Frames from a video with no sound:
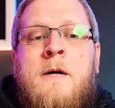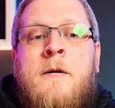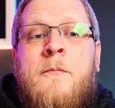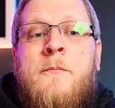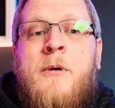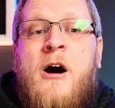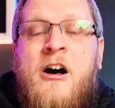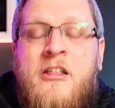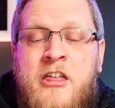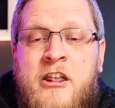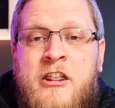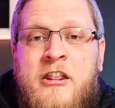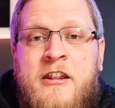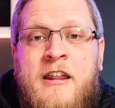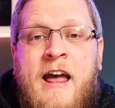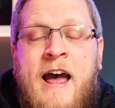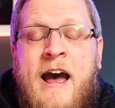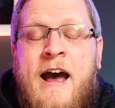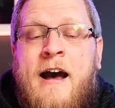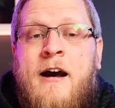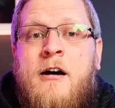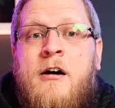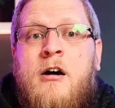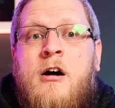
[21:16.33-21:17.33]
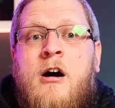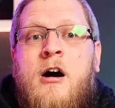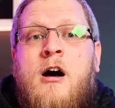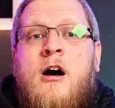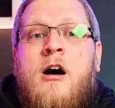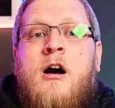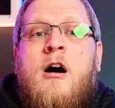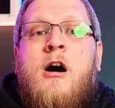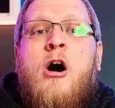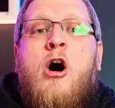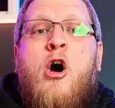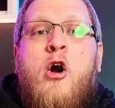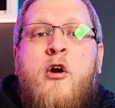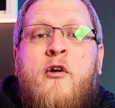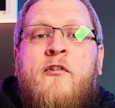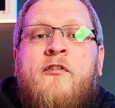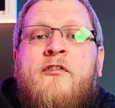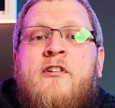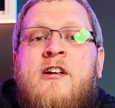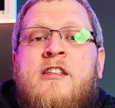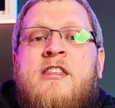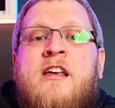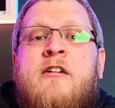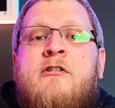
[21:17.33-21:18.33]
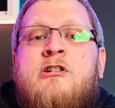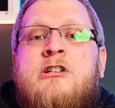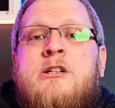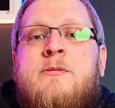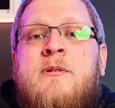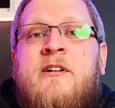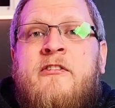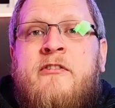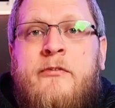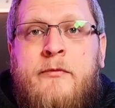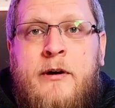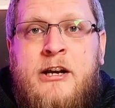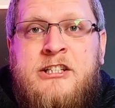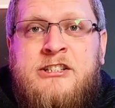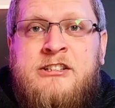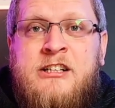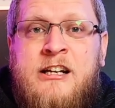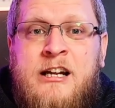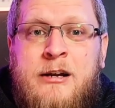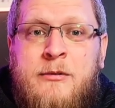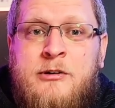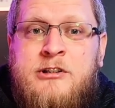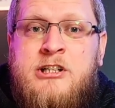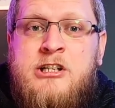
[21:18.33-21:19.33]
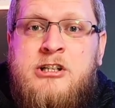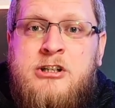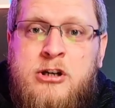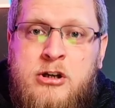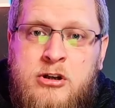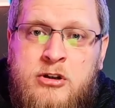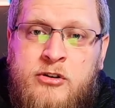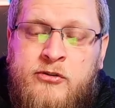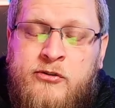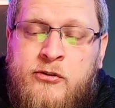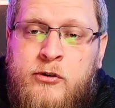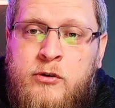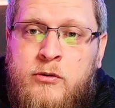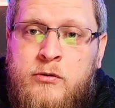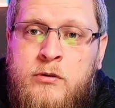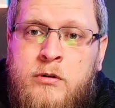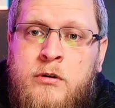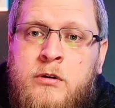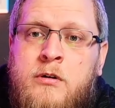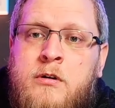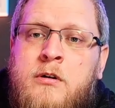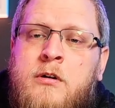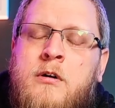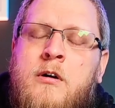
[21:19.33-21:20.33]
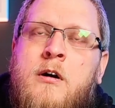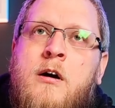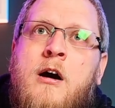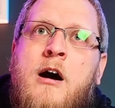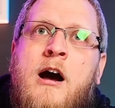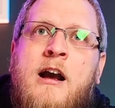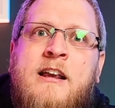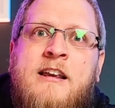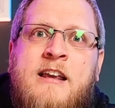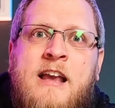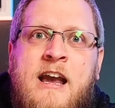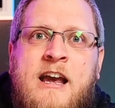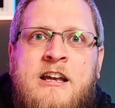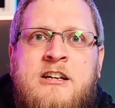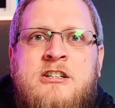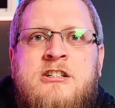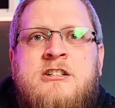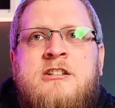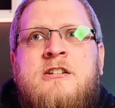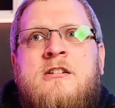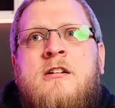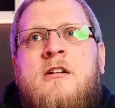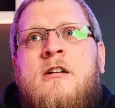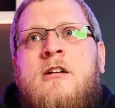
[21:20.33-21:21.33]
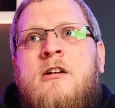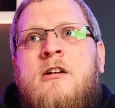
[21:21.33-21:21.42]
But other than that, hopefully there is some information in there which is useful. I guess